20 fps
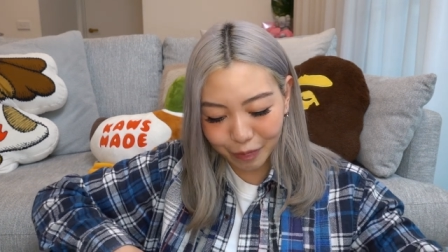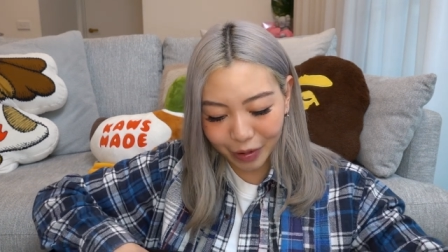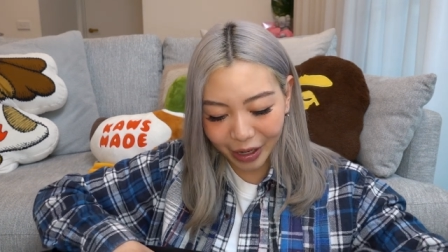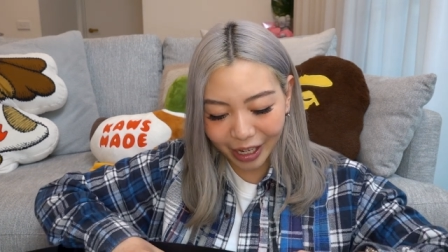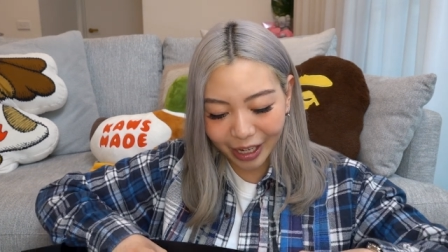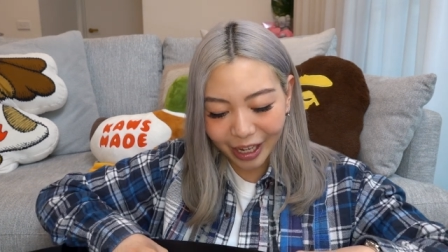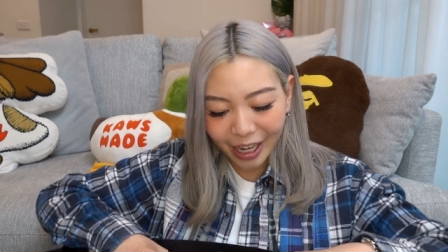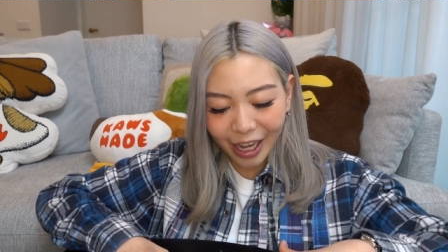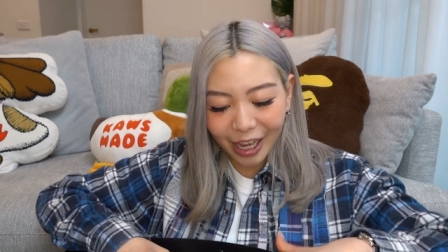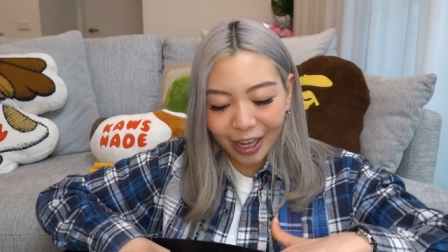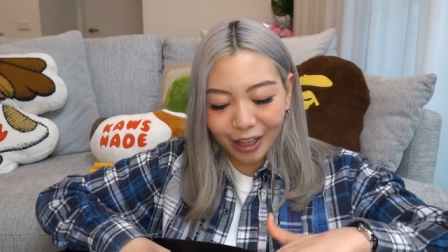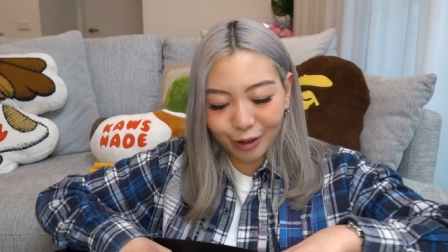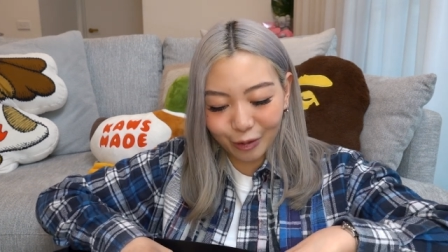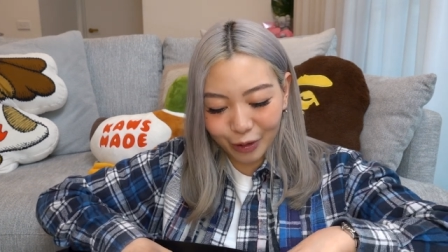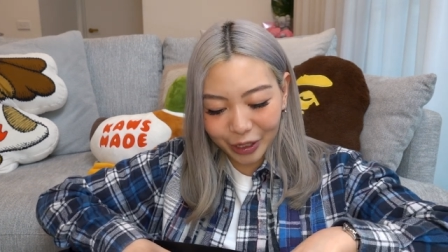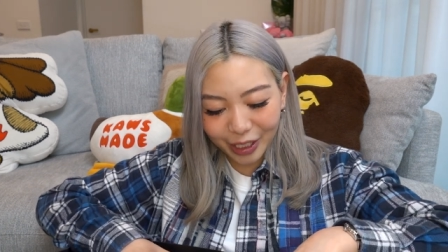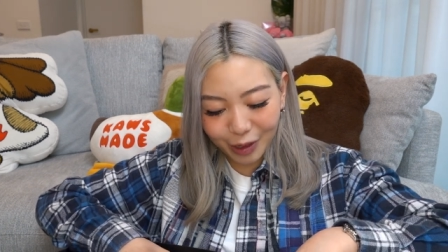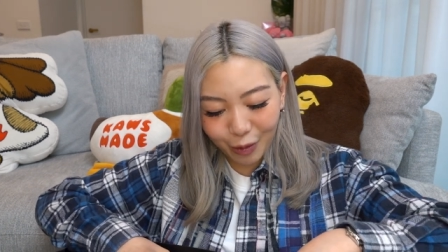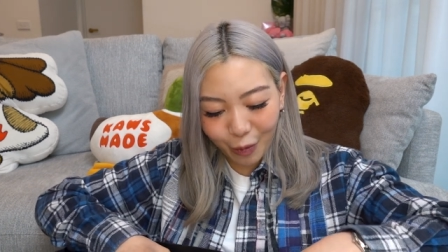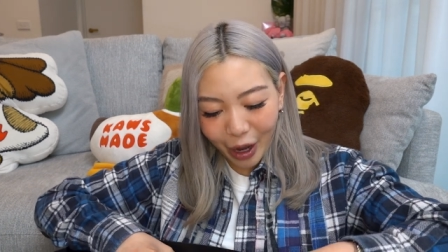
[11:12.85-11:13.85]
But the
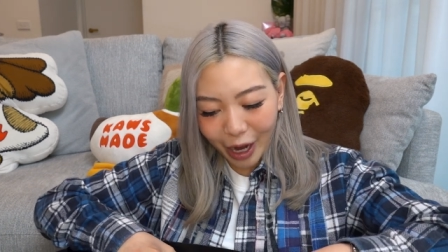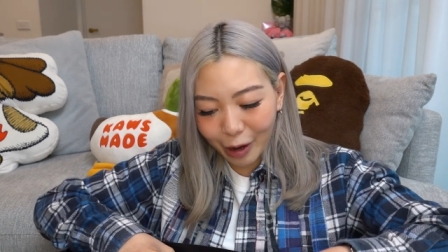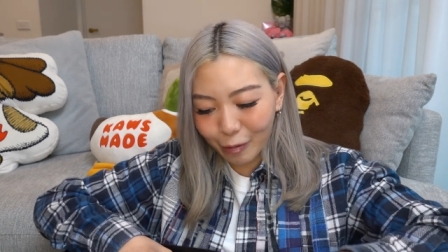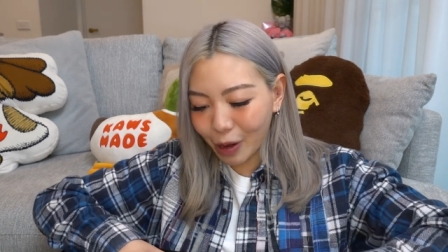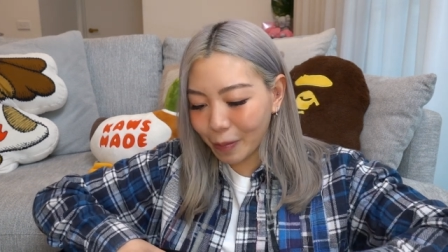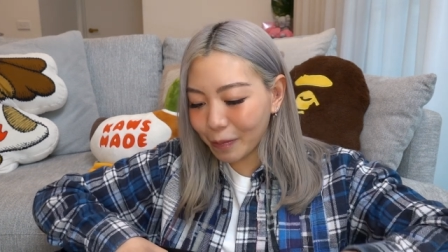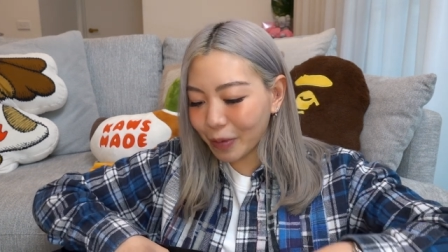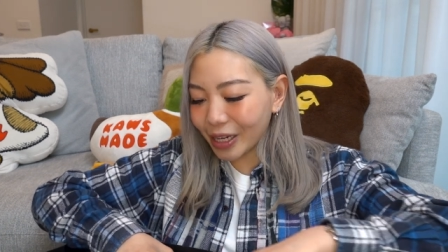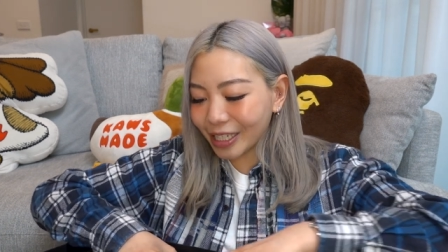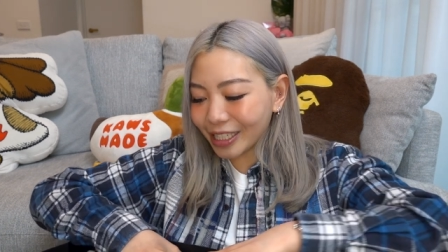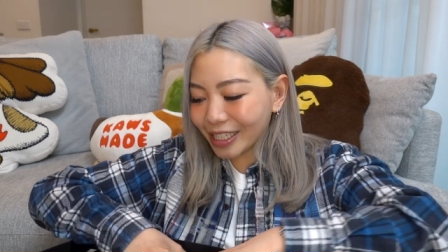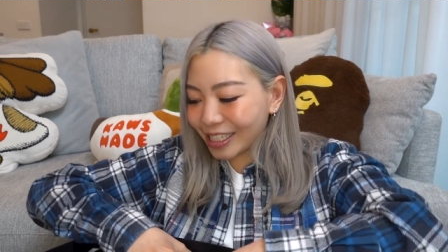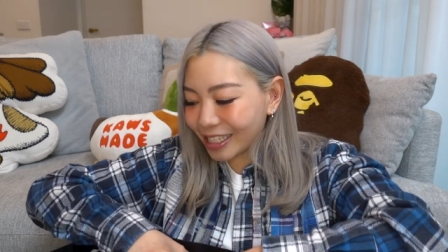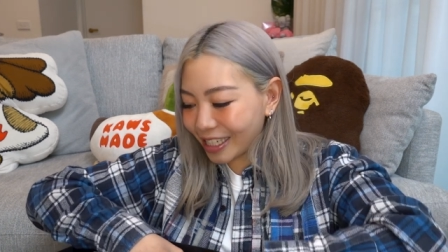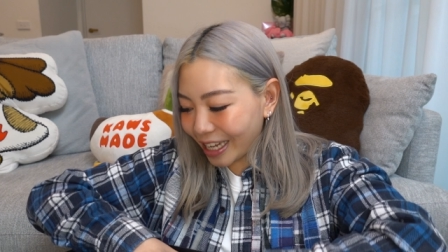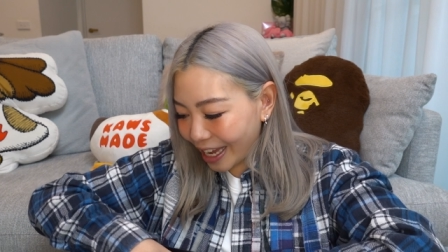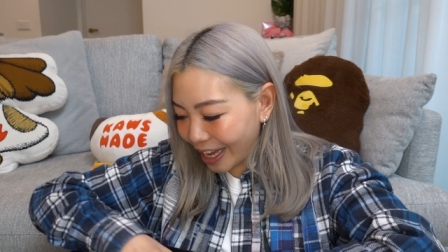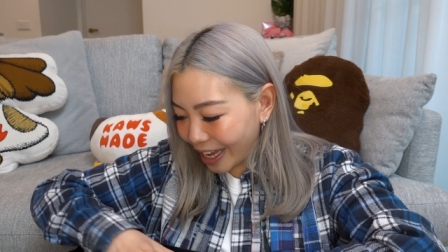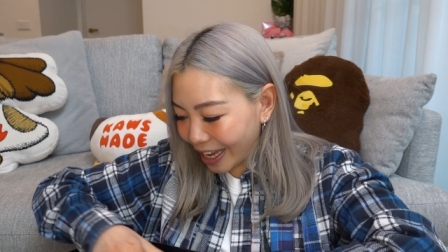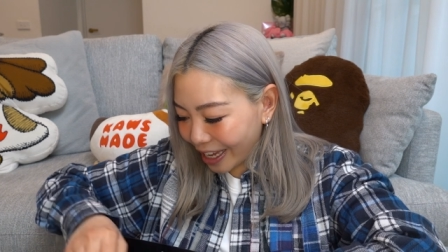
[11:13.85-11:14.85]
reason why I went past
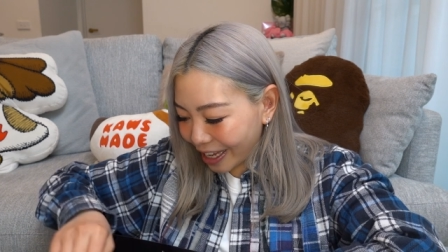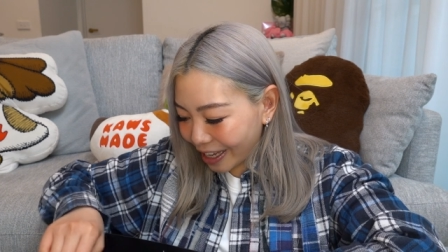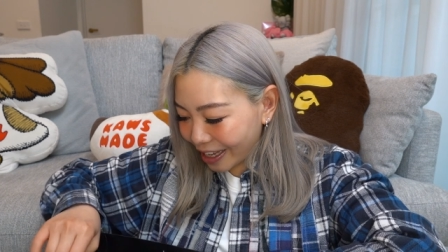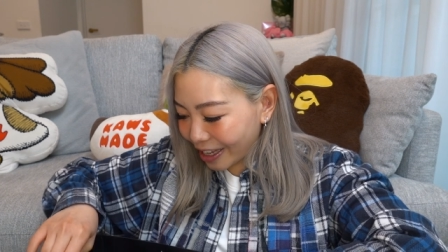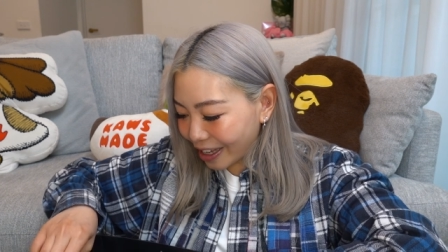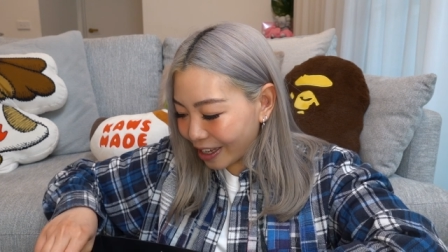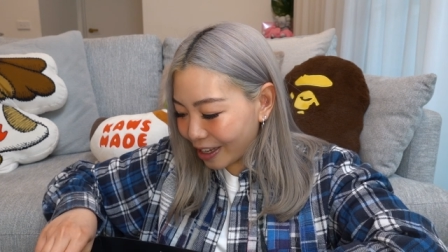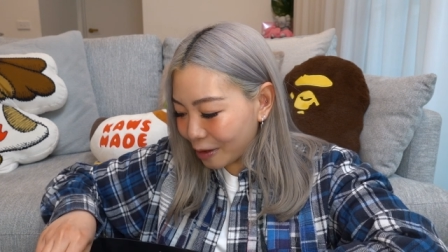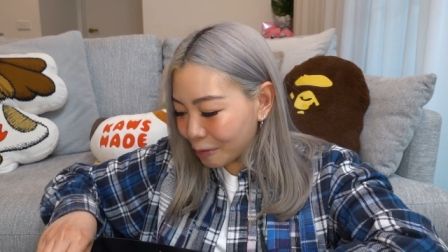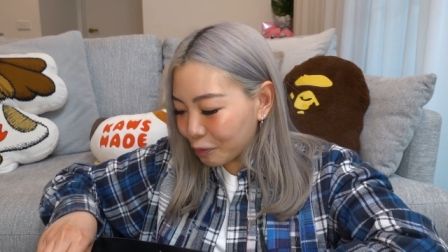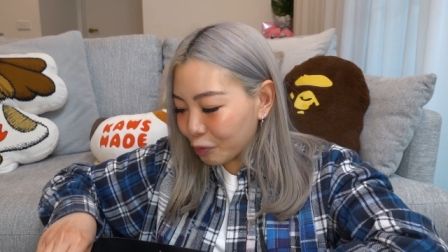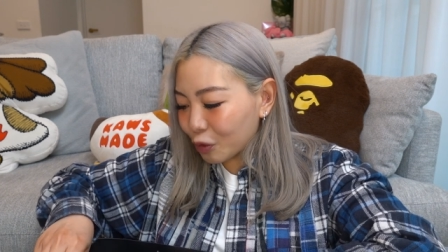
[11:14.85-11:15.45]
today